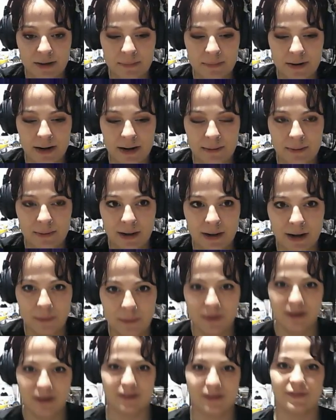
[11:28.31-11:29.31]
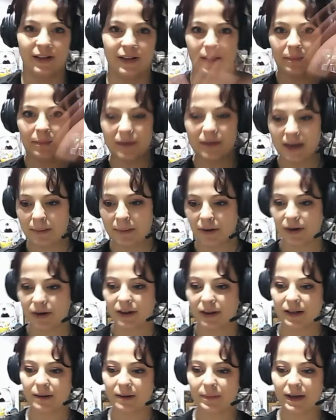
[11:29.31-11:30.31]
but I want to develop the neighborhood a
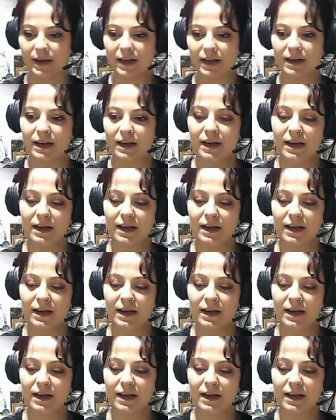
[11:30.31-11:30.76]
little bit